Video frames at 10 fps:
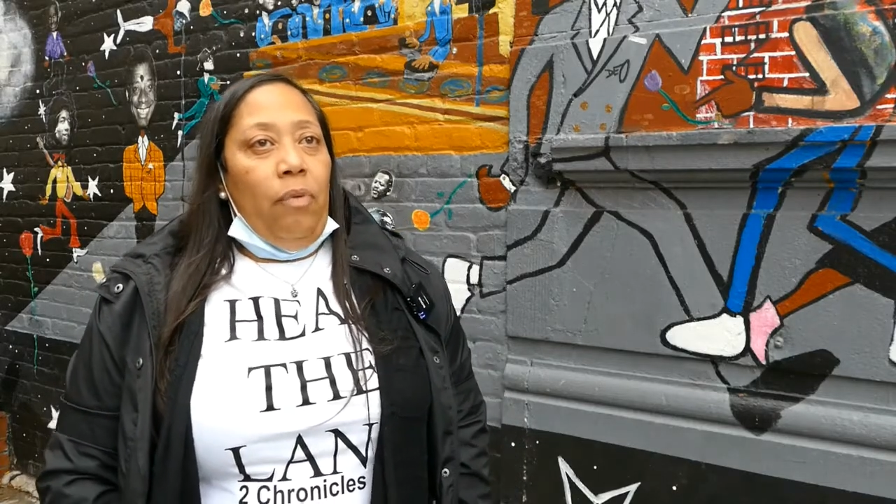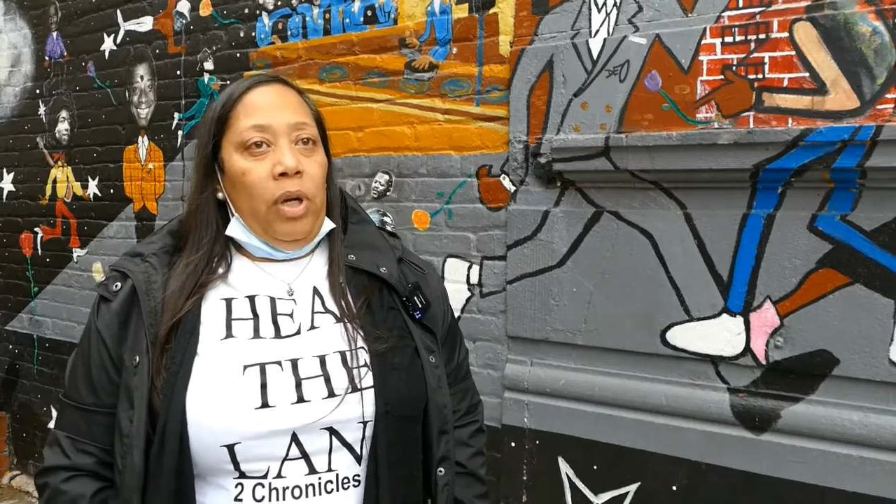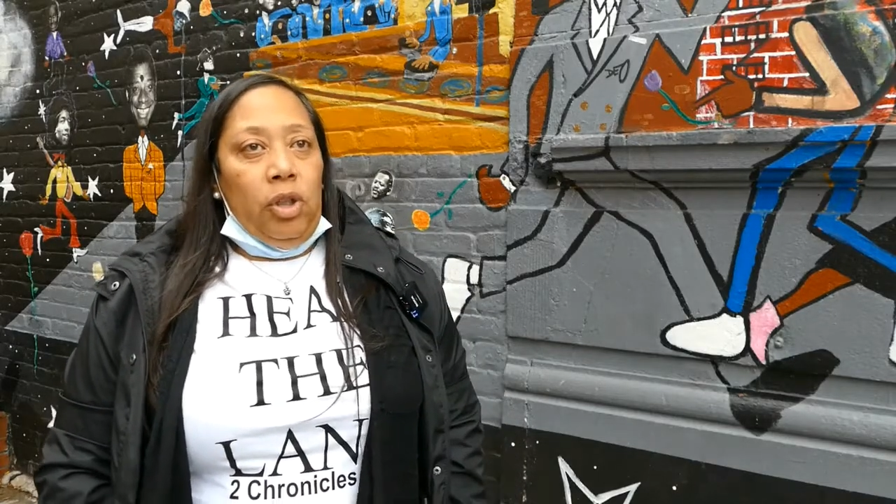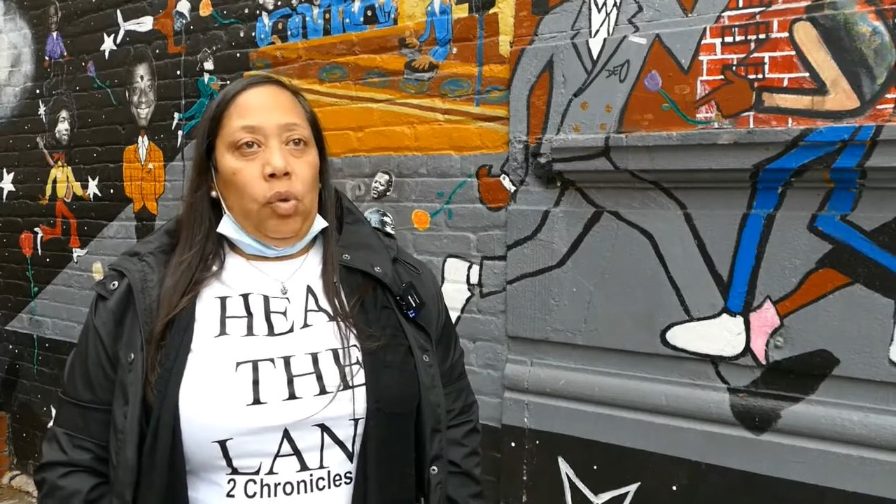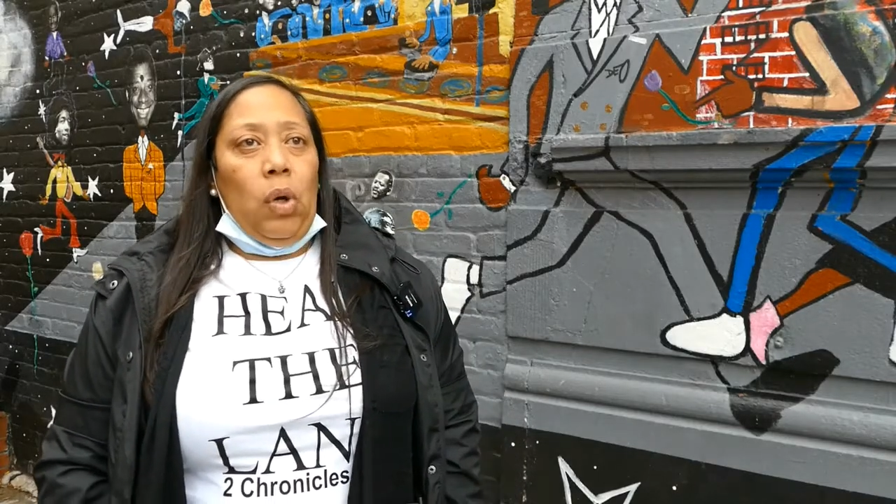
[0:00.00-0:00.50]

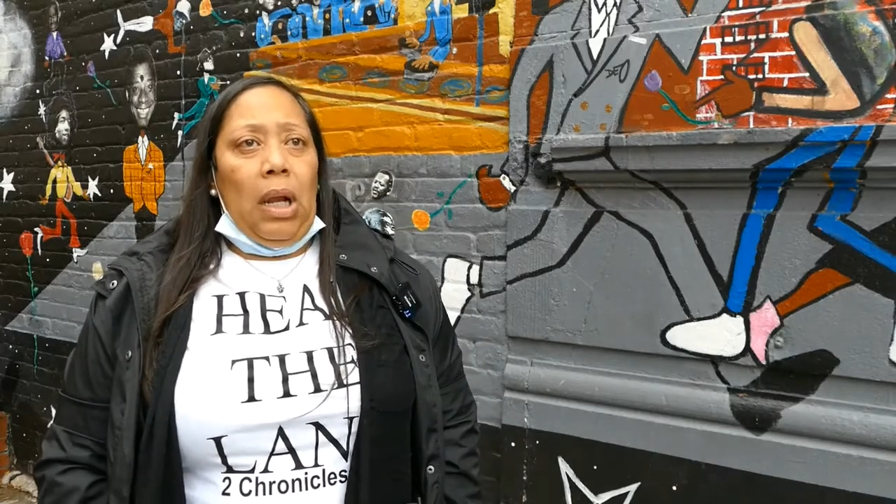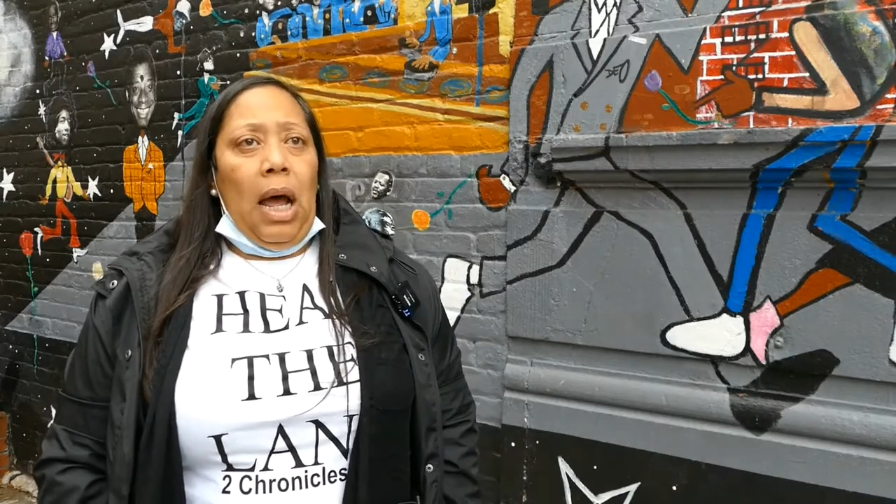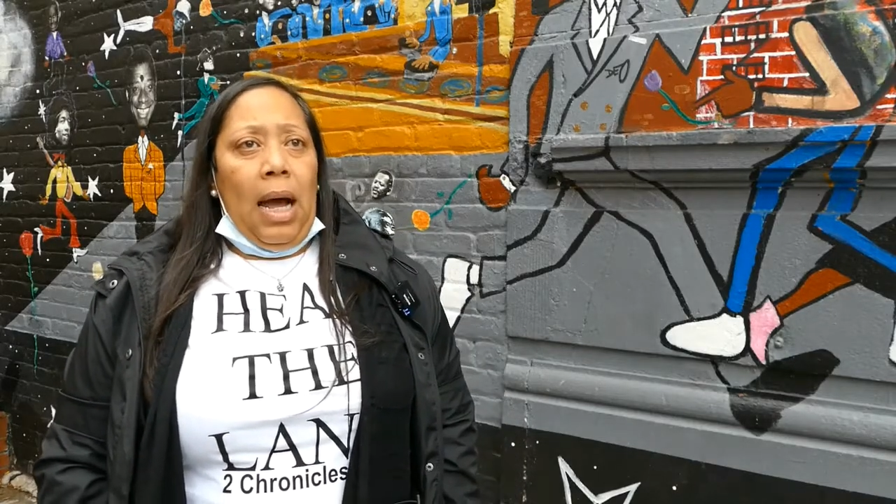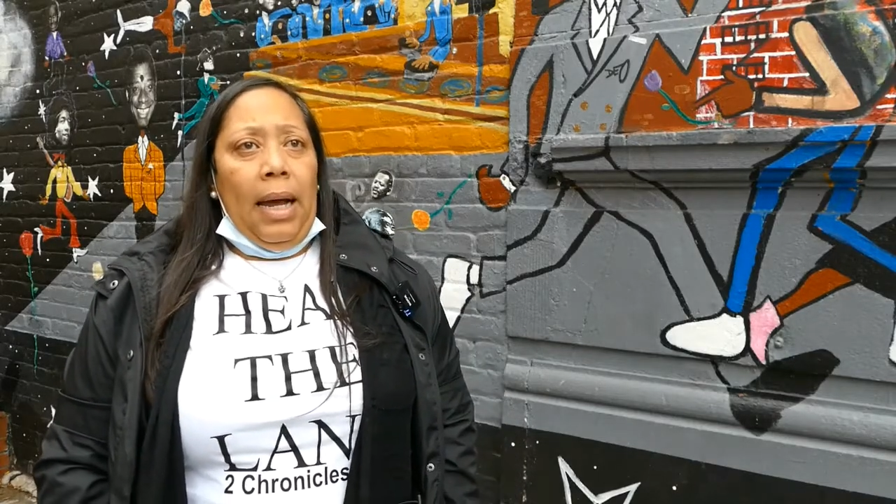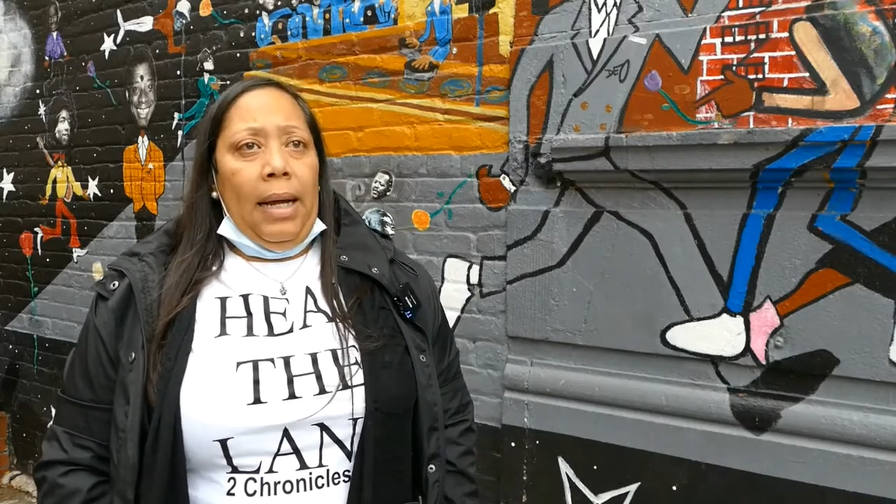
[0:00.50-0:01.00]
went through a
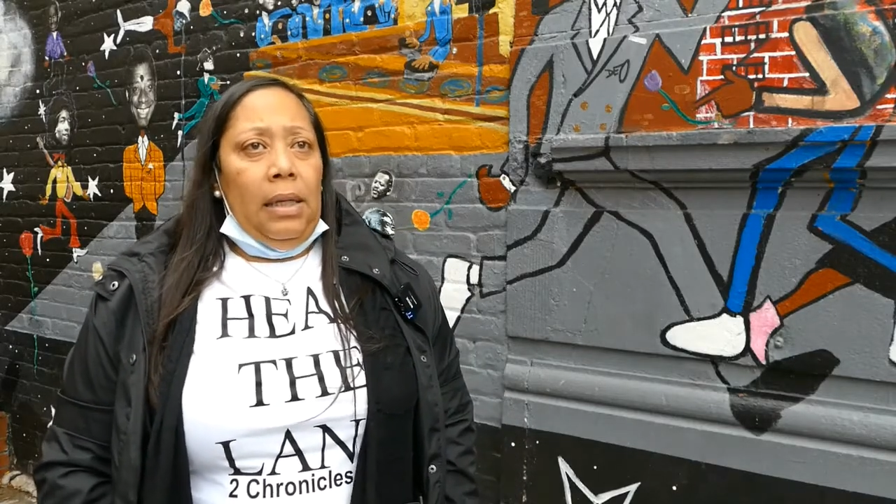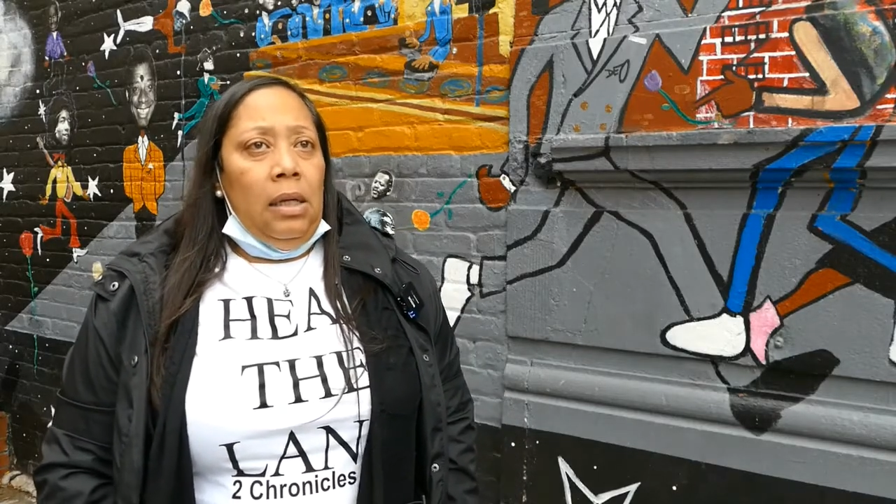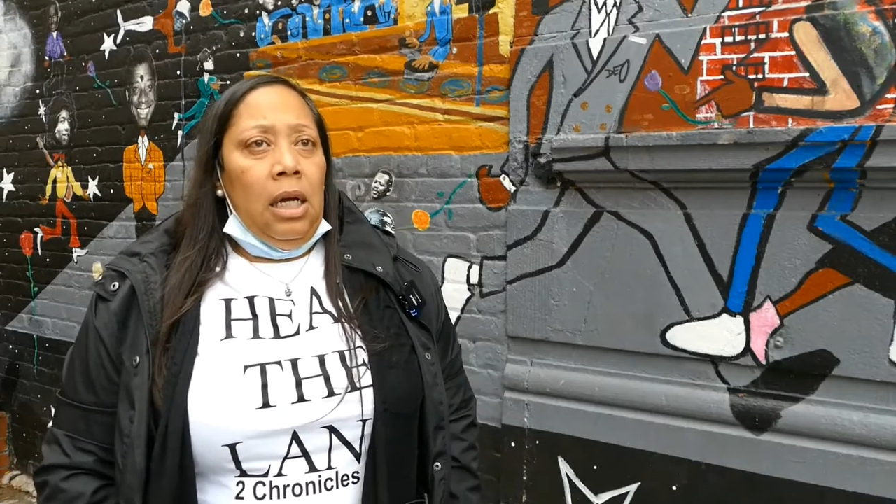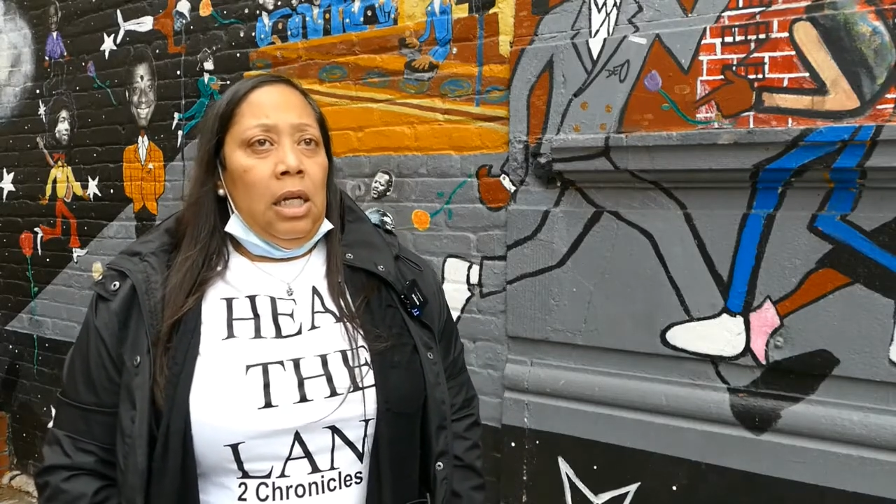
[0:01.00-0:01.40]
lot, and